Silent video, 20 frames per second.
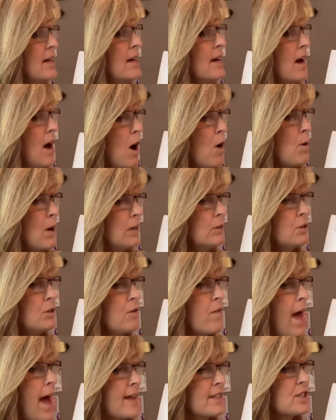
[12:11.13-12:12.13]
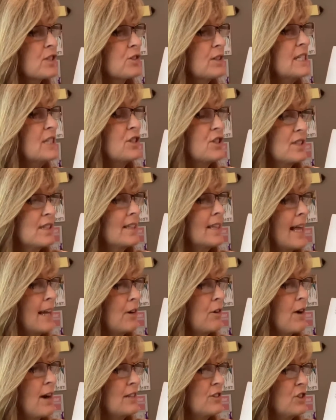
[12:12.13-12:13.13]
Oh, I'll do that, screeched the
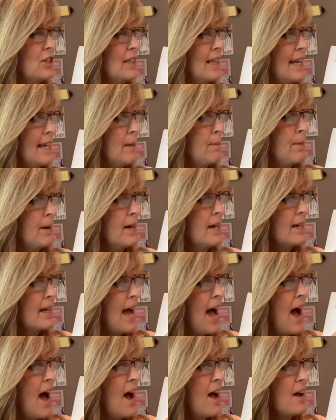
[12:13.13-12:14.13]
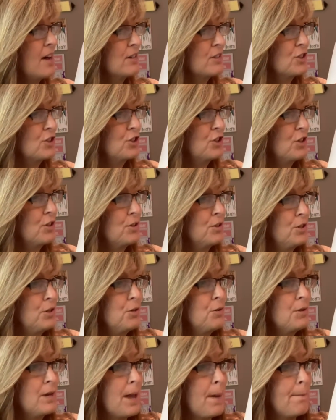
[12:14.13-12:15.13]
grouchy ladybug. I'll show you.
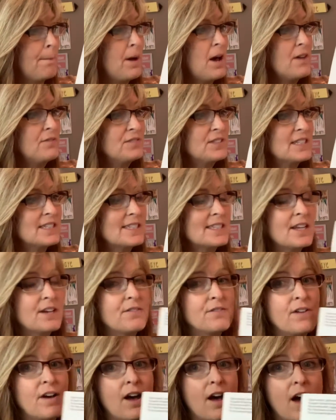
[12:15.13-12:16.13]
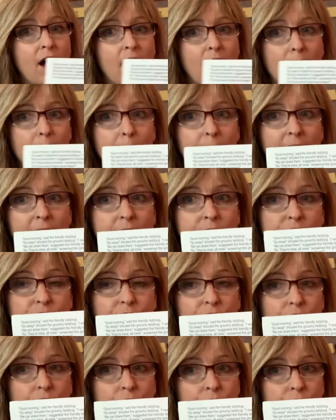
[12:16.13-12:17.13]
And it puffed itself up and
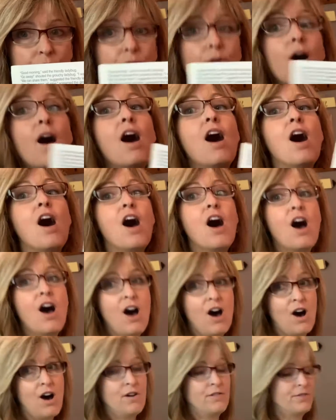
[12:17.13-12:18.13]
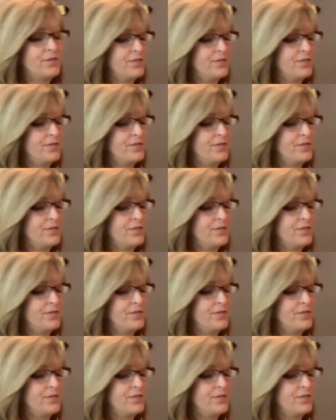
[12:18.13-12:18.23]
flew off.